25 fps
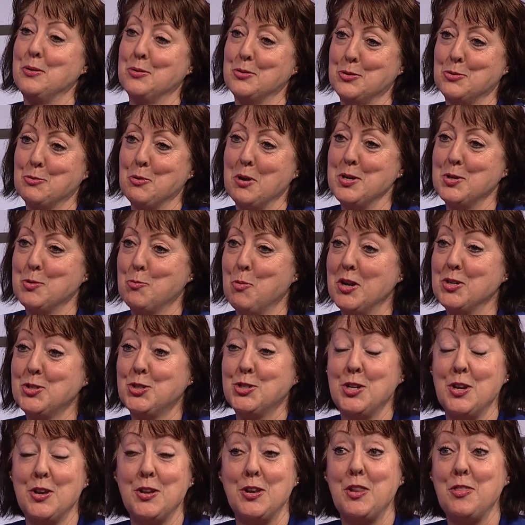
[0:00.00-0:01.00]
Great
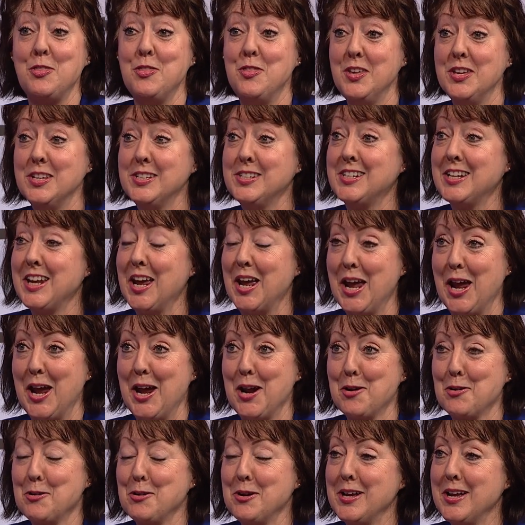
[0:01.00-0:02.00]
question. This
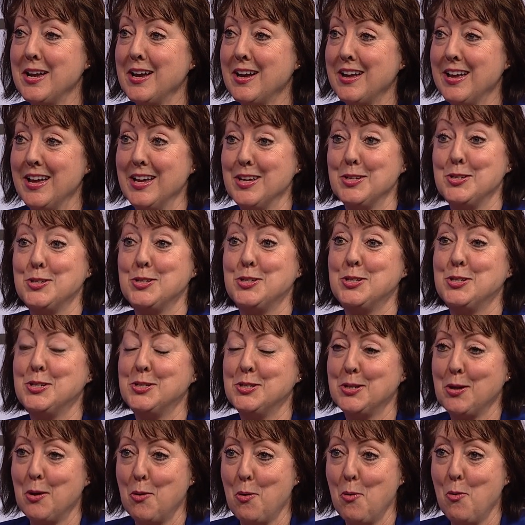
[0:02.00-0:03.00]
area is
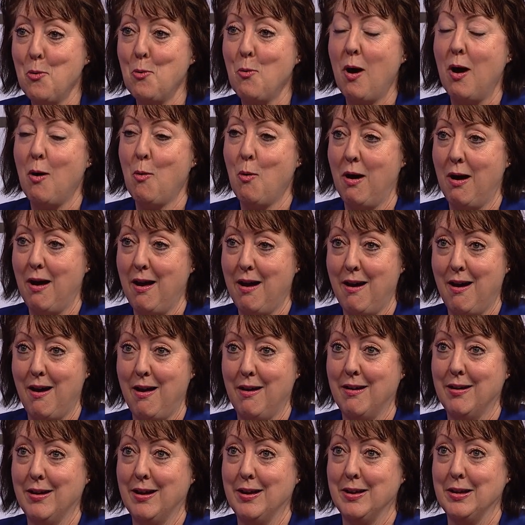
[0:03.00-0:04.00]
so
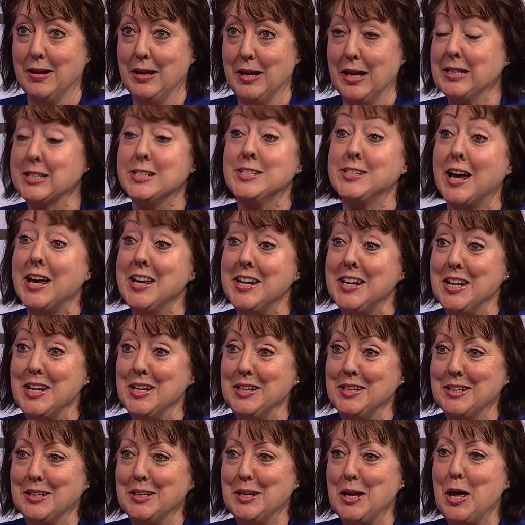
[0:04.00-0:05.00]

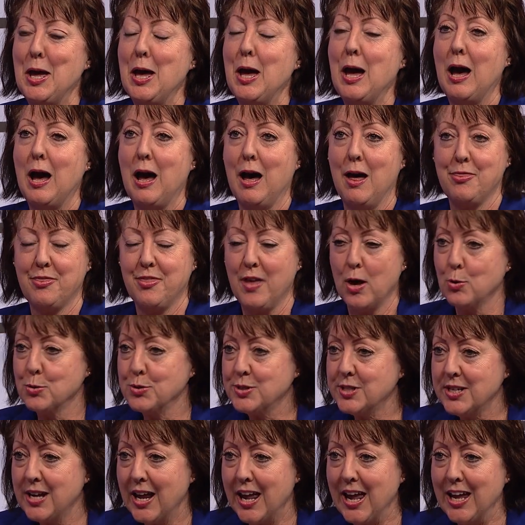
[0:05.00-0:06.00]
exciting.
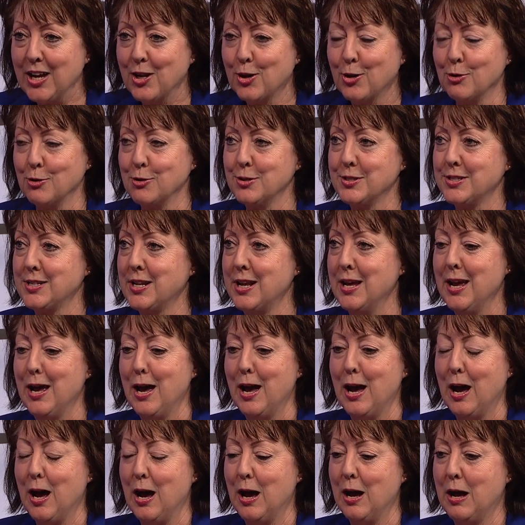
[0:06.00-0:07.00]
1,000 acres,
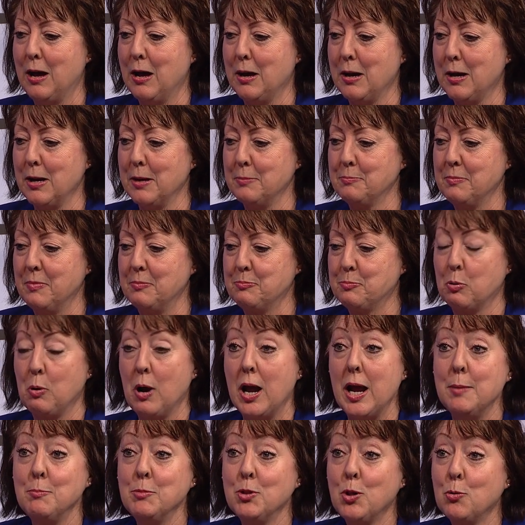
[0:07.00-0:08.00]

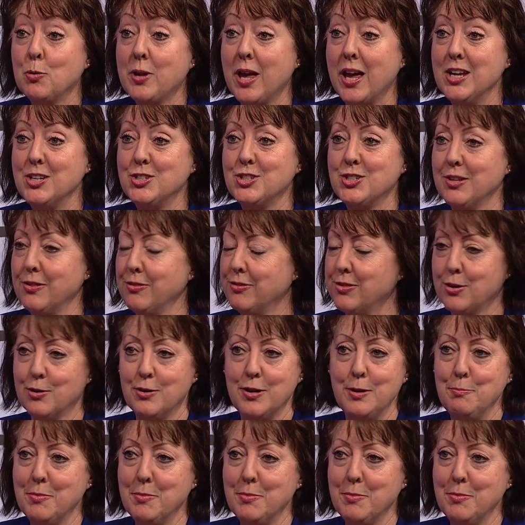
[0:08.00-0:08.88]
prime location, 30